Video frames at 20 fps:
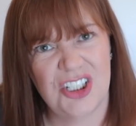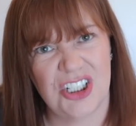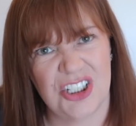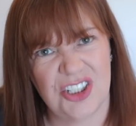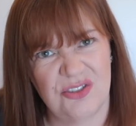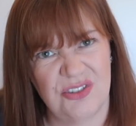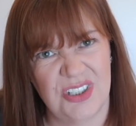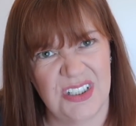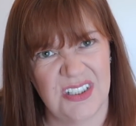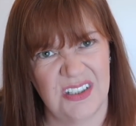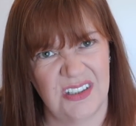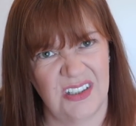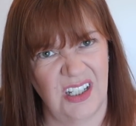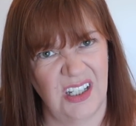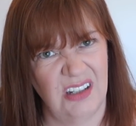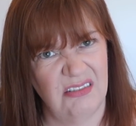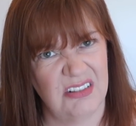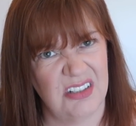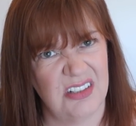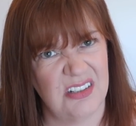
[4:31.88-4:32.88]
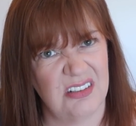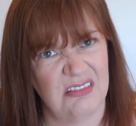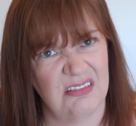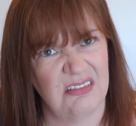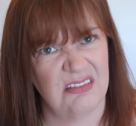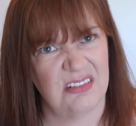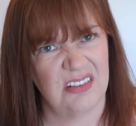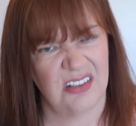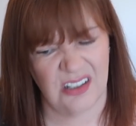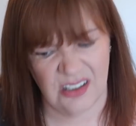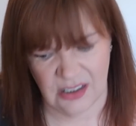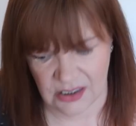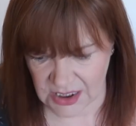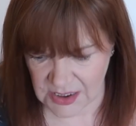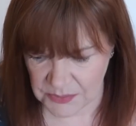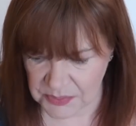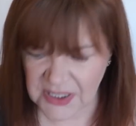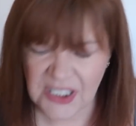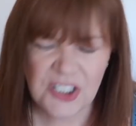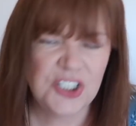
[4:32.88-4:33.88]
just recently, which is not so
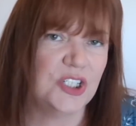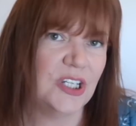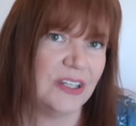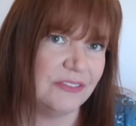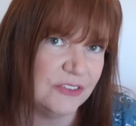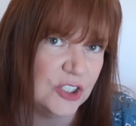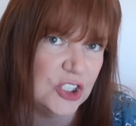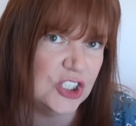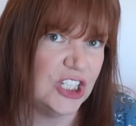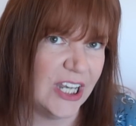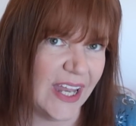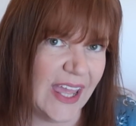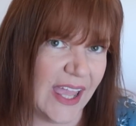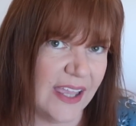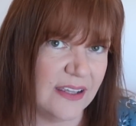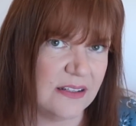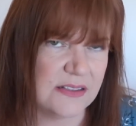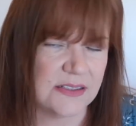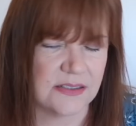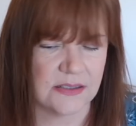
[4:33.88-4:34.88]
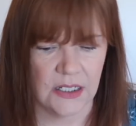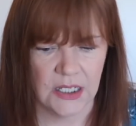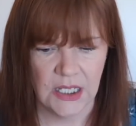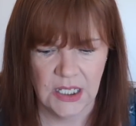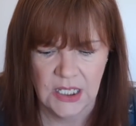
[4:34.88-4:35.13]
kind, but I do have good legs.